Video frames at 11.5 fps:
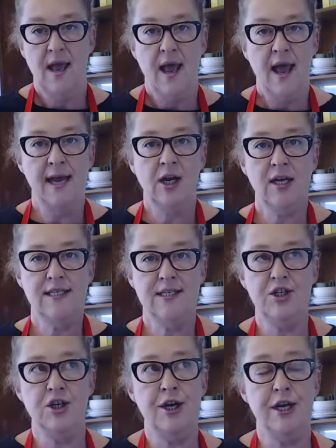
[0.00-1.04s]
Hey, guys, did
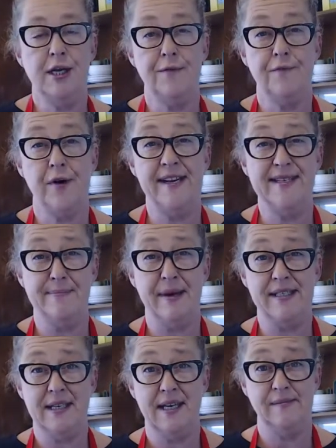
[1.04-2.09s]
you know you can freeze
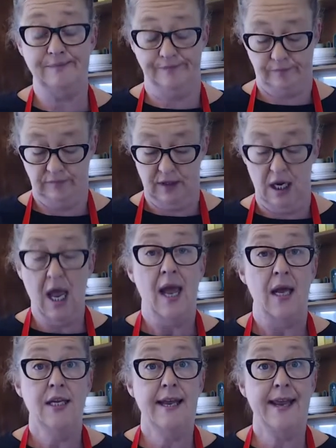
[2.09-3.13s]
butter?
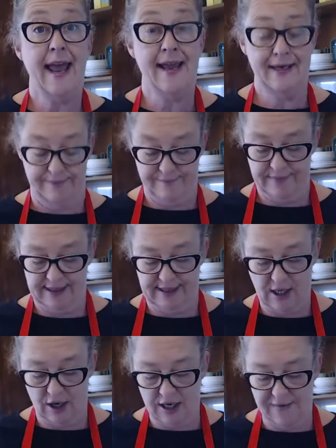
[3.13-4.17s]
You can.
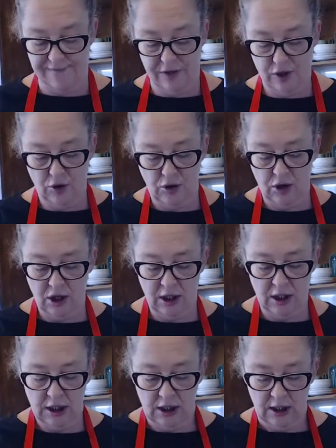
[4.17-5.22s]
So if you're
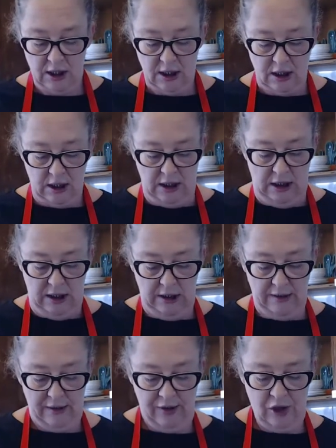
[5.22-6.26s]

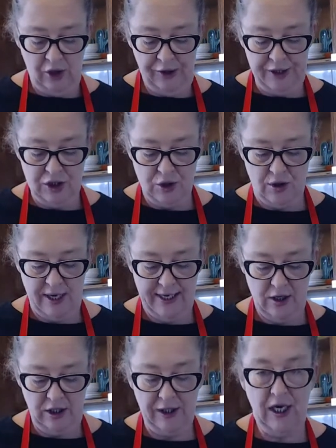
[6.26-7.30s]
not enjoying
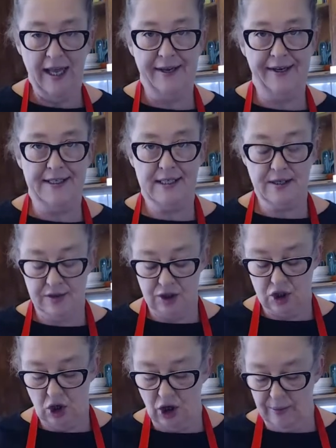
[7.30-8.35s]
your little outings to the
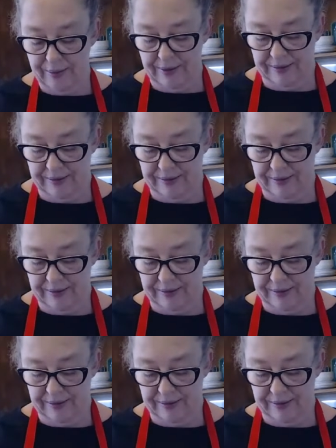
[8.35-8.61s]
shop,